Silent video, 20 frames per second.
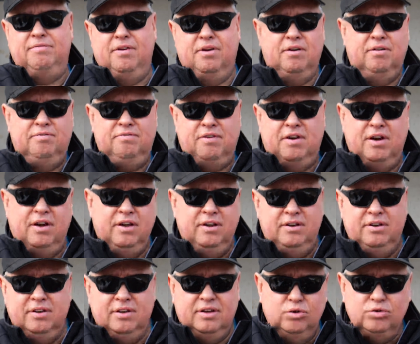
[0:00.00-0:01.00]

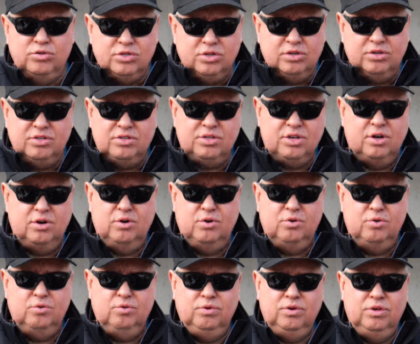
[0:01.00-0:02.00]
verified user,
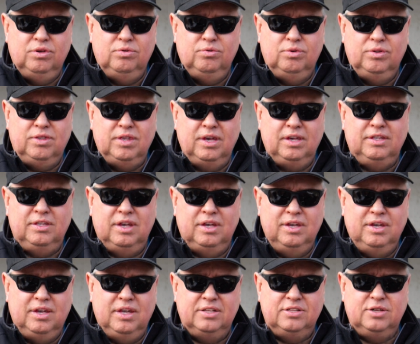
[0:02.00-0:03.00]
so you would think that
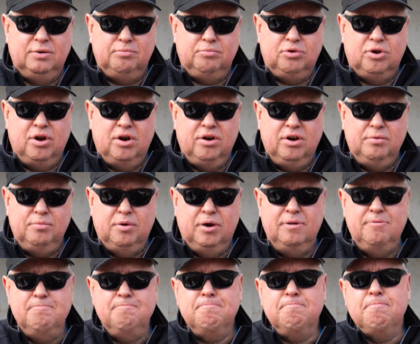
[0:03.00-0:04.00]
you get some priority.
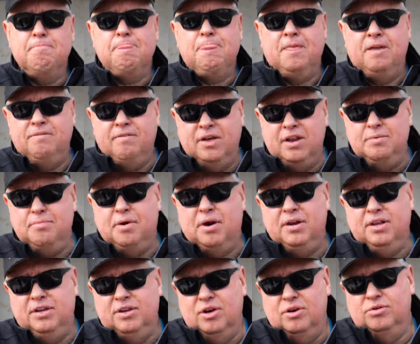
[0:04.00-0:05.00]
But if
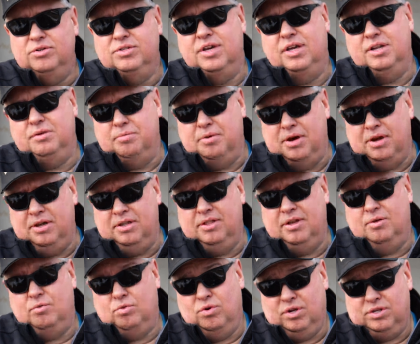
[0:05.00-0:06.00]
anybody knows anybody
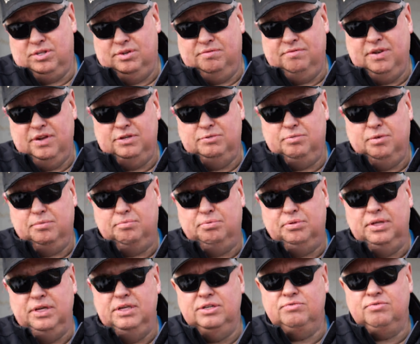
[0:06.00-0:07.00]
that works at Facebook,
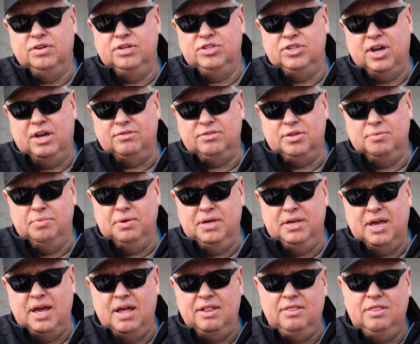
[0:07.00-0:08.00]
please reach out to
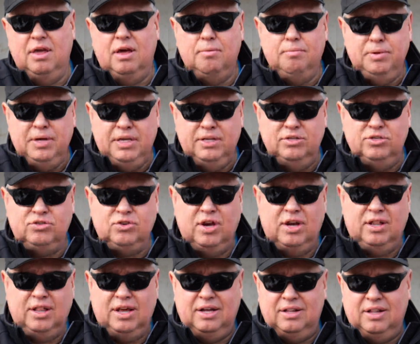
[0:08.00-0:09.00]
me at
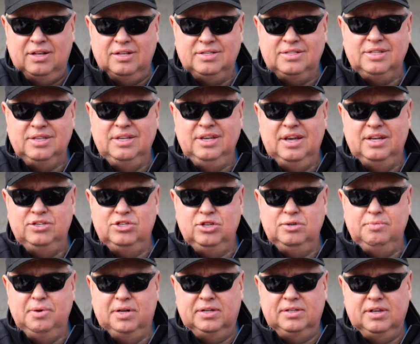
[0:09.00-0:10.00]

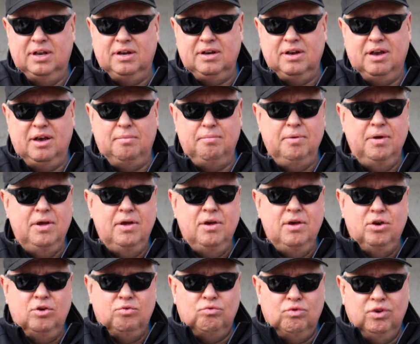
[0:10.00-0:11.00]
thebeatentrailllc@gmail.com.
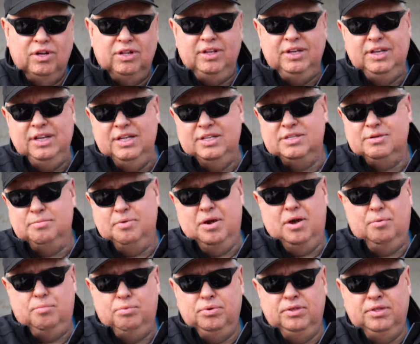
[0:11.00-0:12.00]
Really need some
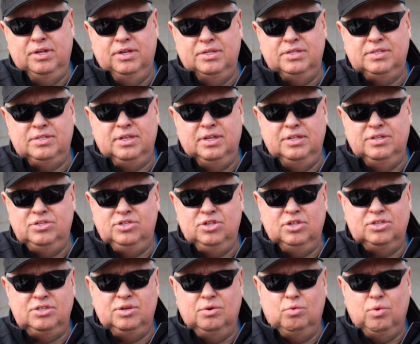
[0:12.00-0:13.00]
help with this. It's
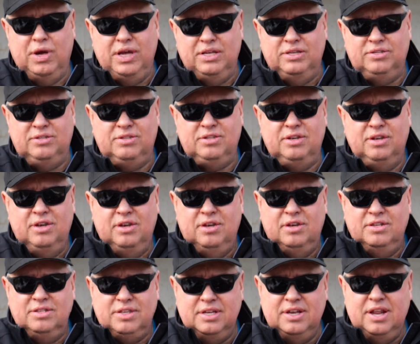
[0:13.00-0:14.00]
just a waste
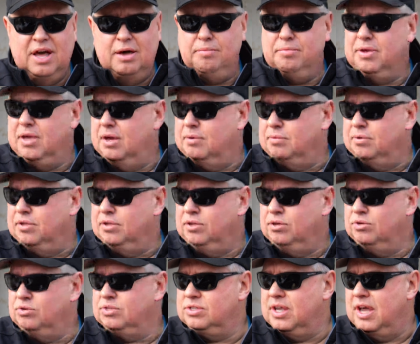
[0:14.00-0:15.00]
to not be able to
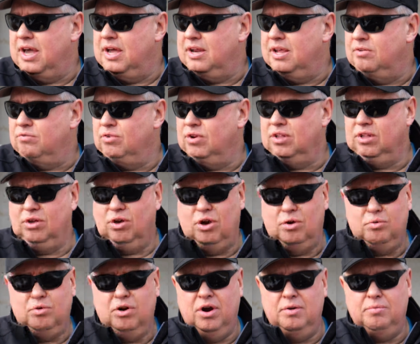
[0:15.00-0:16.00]
use that. And really
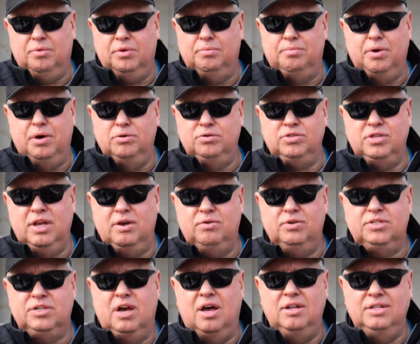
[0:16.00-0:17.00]
all we're able to post now
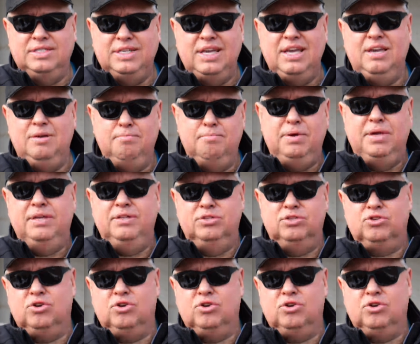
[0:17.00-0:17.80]
is on Team Beaten